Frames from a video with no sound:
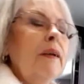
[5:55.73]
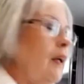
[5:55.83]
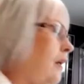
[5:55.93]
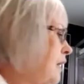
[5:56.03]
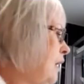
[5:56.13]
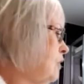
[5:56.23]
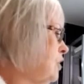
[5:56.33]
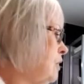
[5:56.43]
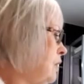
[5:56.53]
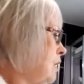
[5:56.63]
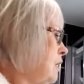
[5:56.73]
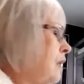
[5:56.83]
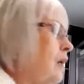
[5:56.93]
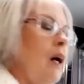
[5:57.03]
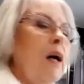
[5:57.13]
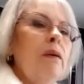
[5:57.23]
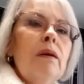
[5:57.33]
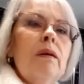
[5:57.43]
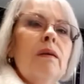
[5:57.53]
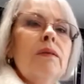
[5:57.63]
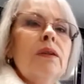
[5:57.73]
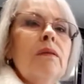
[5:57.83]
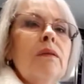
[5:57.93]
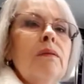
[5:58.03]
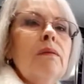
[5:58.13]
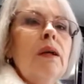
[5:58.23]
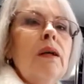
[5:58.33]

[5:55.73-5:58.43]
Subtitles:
so I would go up to a minimum of, what did you say?